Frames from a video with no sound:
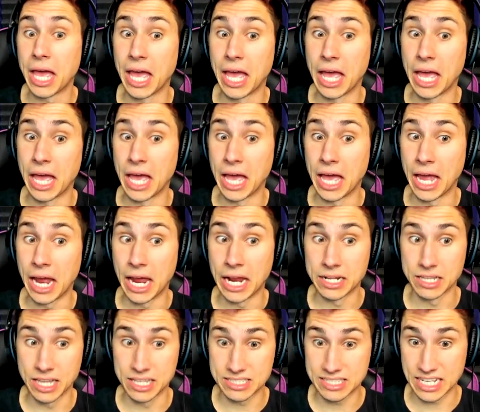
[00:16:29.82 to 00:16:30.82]

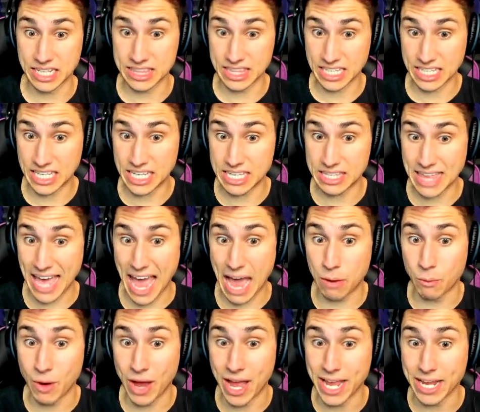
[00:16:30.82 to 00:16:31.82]
And let's get the key
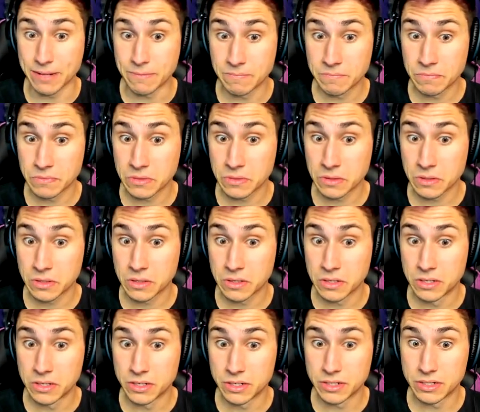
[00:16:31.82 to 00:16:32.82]
that way.
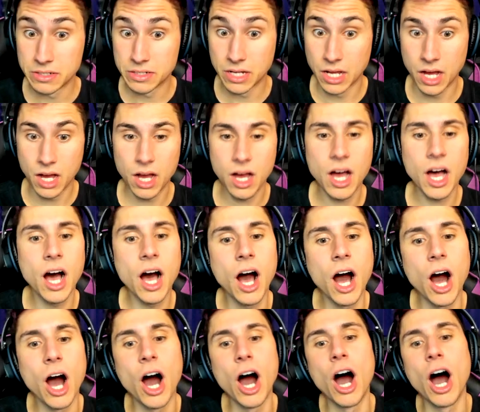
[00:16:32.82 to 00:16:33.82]

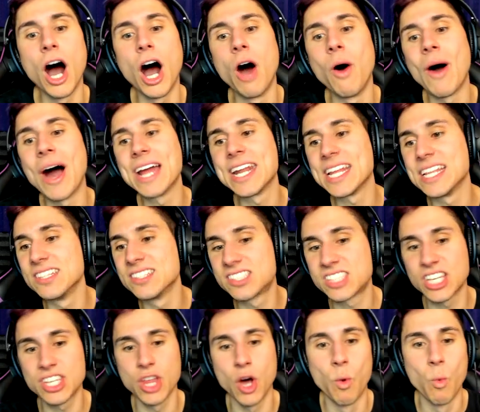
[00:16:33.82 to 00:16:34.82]
Oh, I didn't
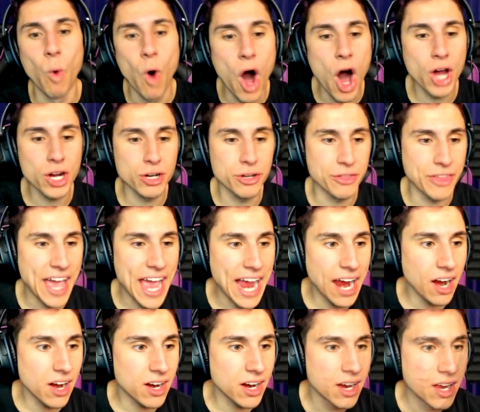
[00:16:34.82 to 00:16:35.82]
see the water
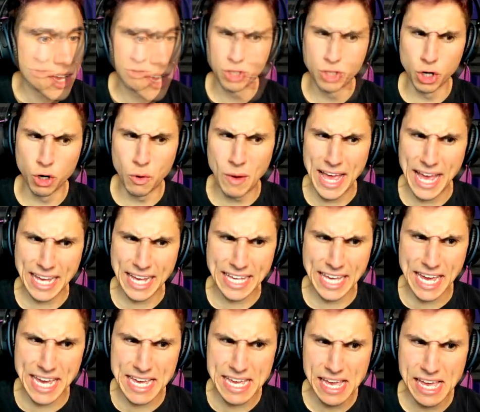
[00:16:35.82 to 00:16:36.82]
there.
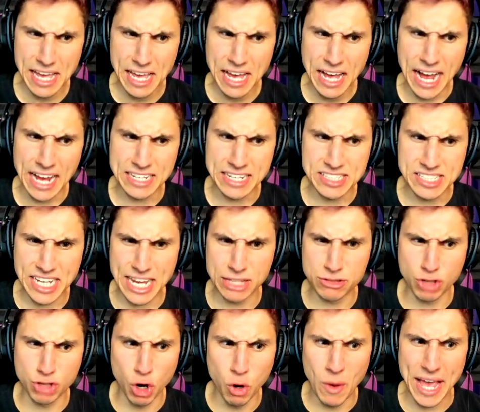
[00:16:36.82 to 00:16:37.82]
Doohickey. I see a
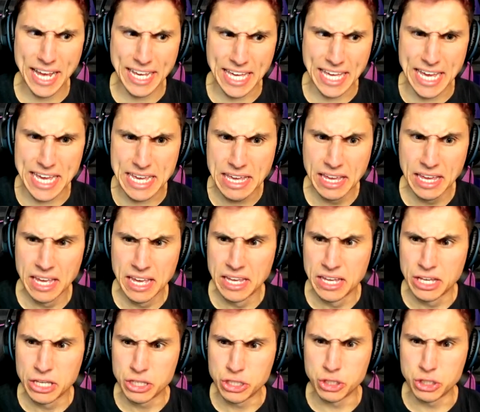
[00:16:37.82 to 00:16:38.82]
doohickey.
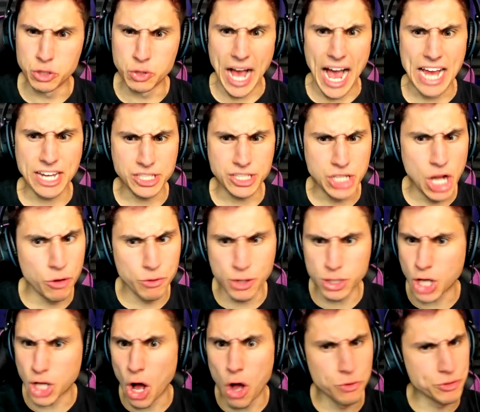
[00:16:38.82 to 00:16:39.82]
You guys know
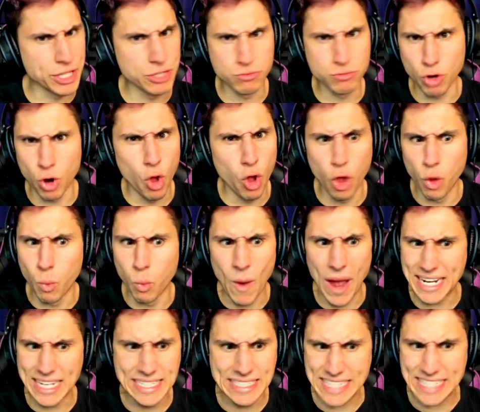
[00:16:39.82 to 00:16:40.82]
the golden rule.
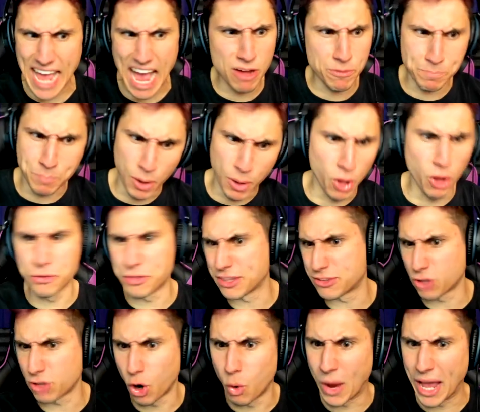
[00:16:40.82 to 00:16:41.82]
When in doubt, pull the
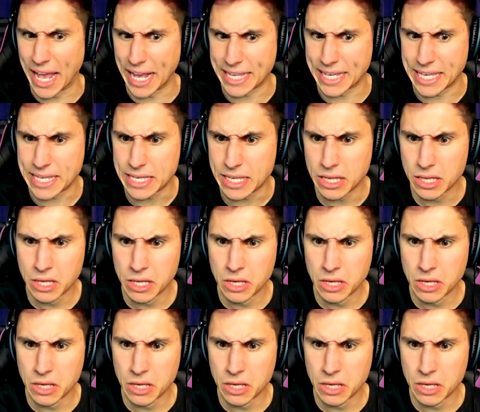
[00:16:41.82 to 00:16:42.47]
doohickey.